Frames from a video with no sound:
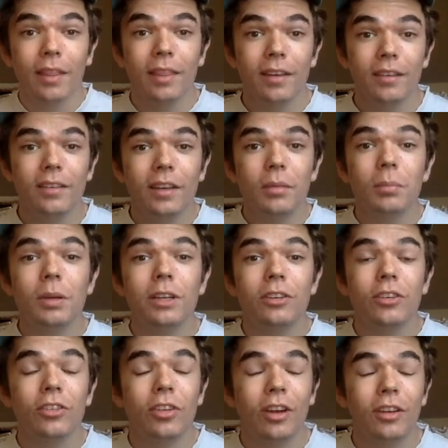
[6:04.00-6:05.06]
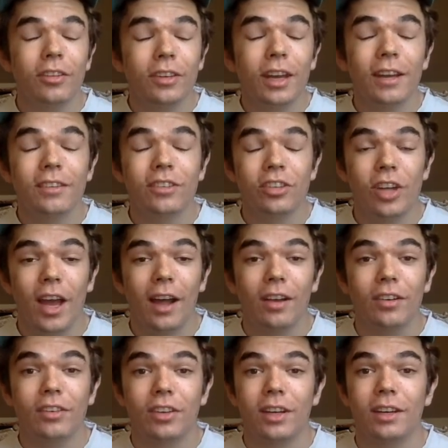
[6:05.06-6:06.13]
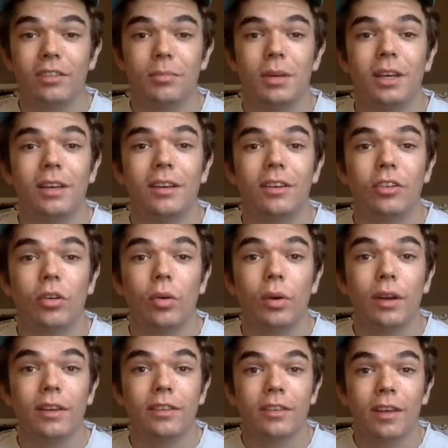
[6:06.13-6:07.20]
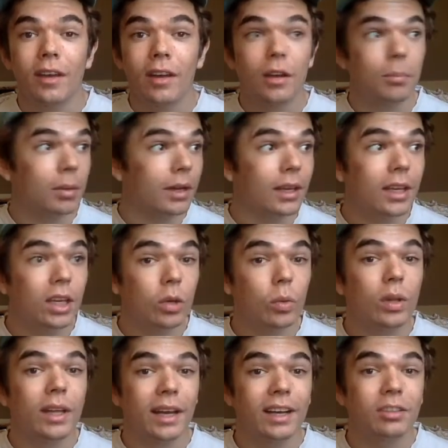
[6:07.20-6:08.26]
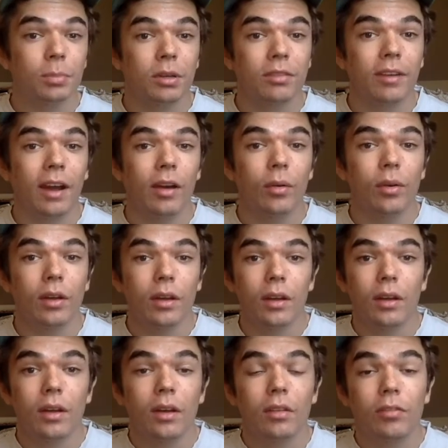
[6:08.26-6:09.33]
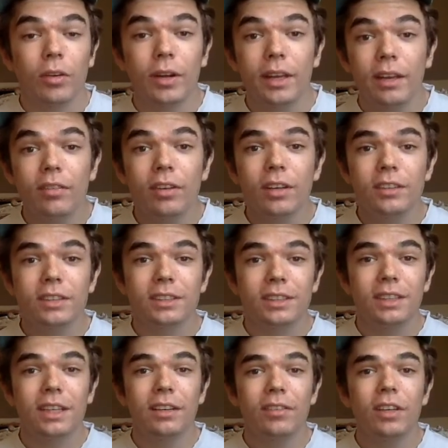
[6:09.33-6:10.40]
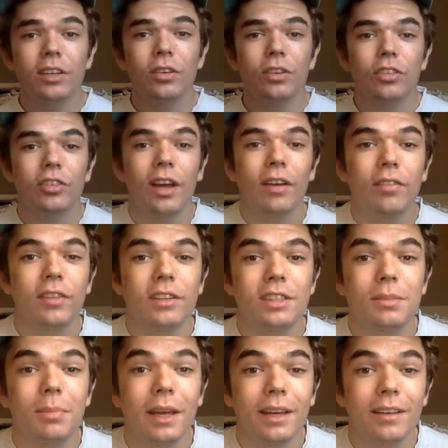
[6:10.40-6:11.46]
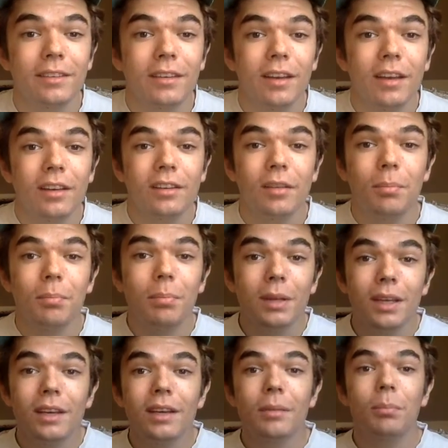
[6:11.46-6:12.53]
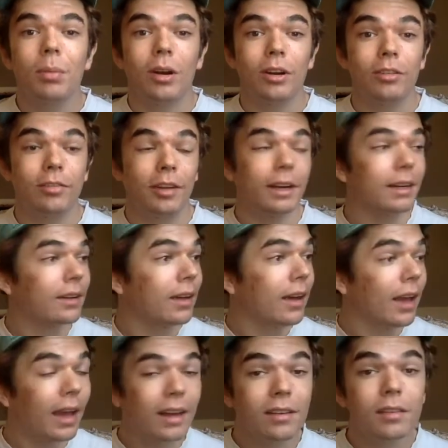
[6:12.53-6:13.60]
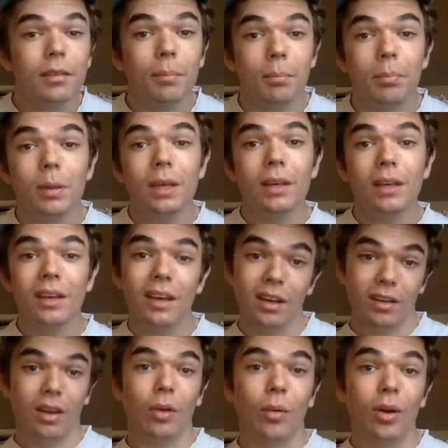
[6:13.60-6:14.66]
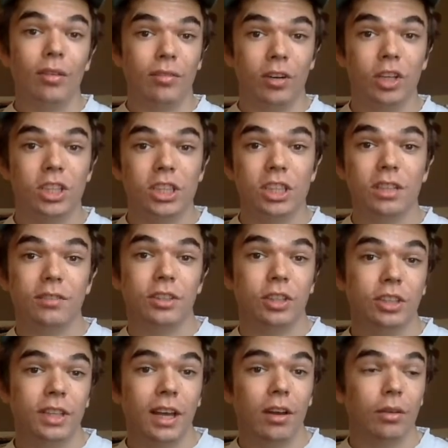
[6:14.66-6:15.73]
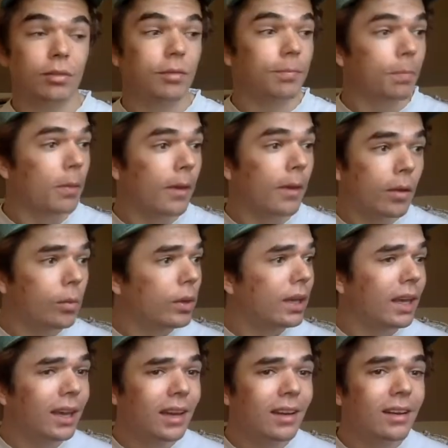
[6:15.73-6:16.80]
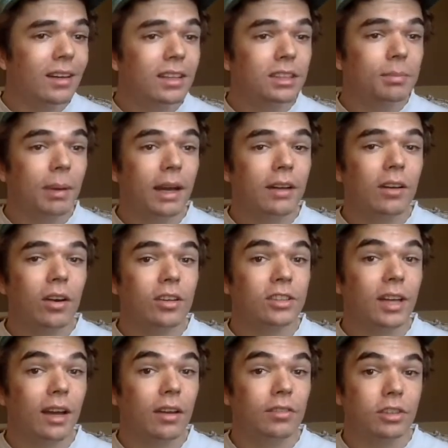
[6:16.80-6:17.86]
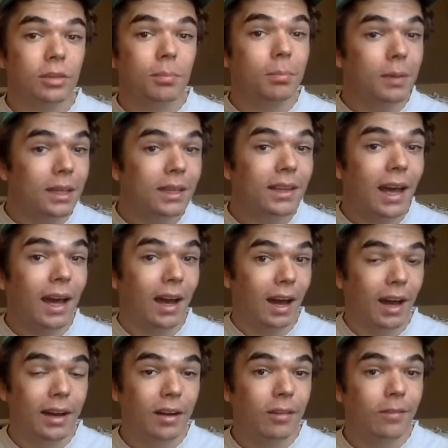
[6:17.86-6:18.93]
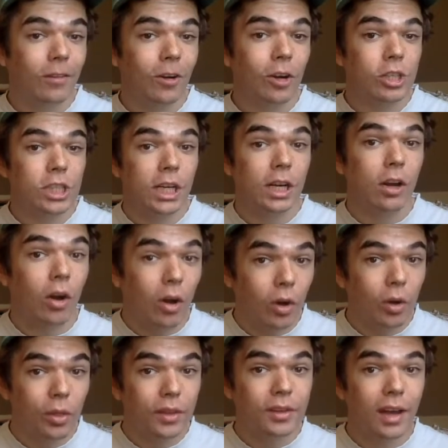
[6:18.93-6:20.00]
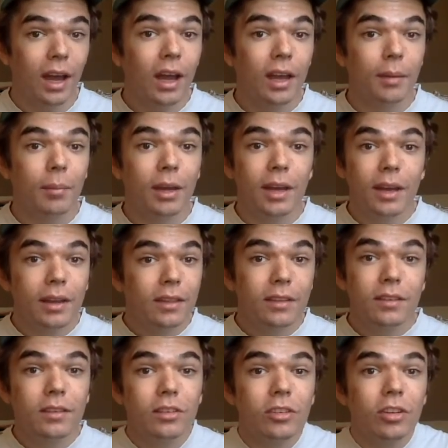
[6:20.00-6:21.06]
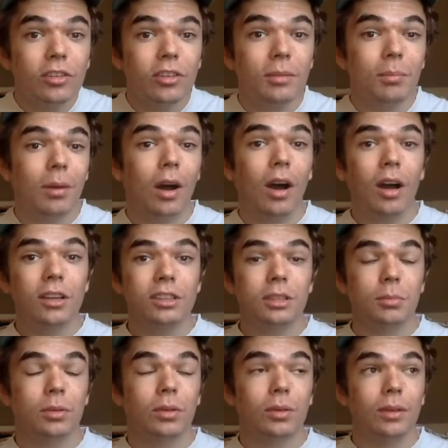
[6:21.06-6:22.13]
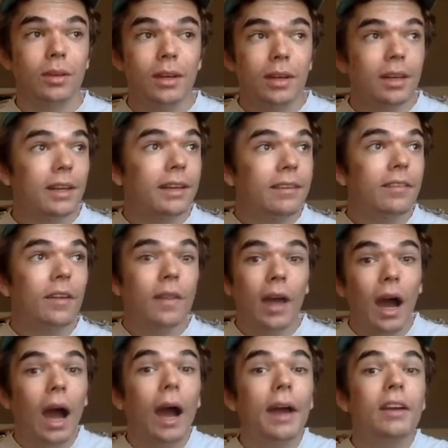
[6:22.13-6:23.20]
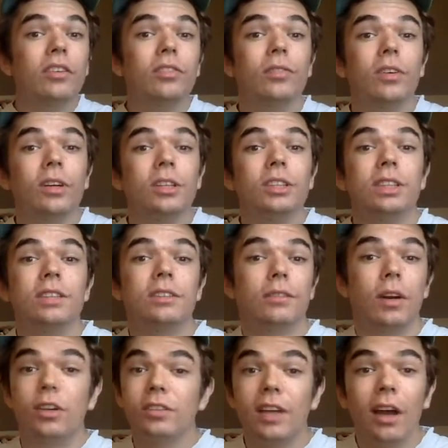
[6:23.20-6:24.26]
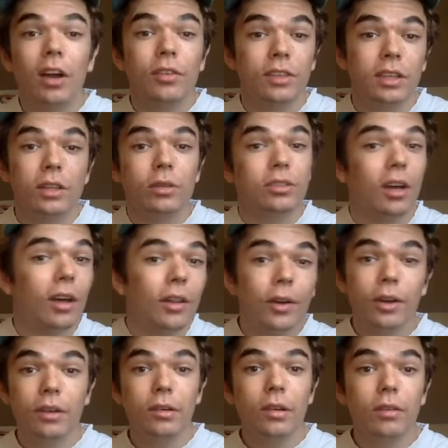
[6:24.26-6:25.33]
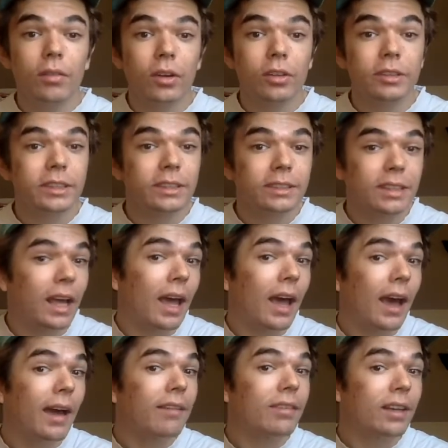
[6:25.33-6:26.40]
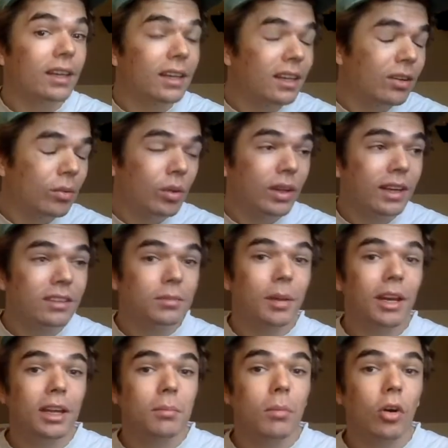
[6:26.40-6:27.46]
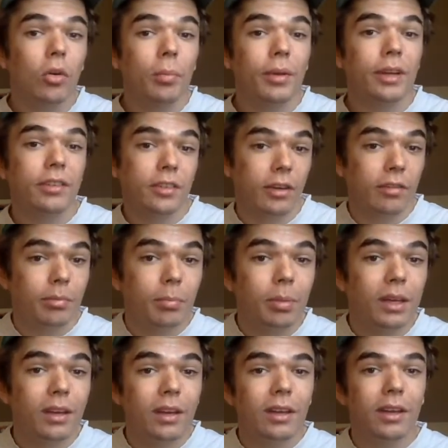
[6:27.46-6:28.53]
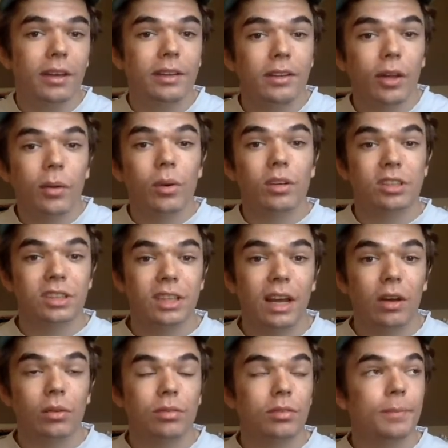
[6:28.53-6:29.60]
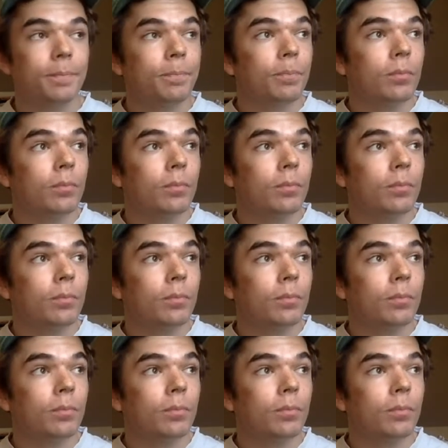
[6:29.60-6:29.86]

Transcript: This can be just as challenging as making a choice, but equally as profound. Forgiveness is giving yourself the space to be imperfect and to be a lower version of yourself. We can't expect ourselves to be that higher version all the time. This is just impossible. Even the highest versions of ourselves in those other universes have equally as many moments of being a lower self.